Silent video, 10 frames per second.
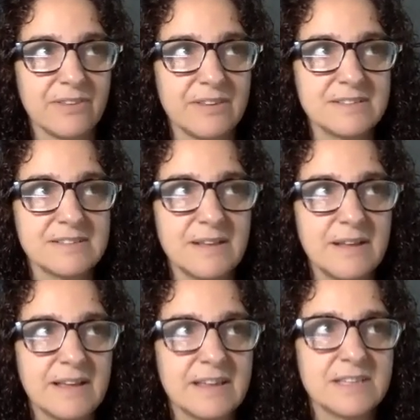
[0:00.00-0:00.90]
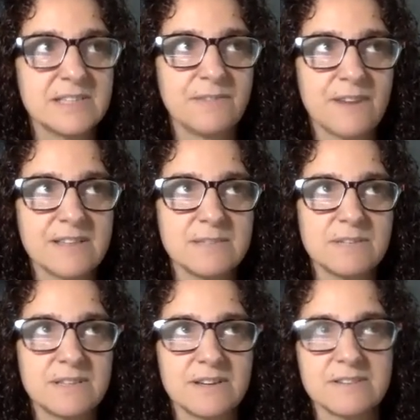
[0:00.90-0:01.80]
he's friends with
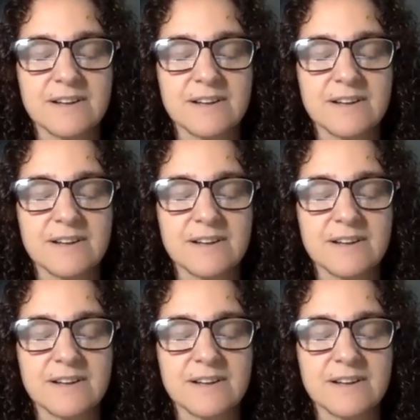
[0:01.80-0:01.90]
Dr.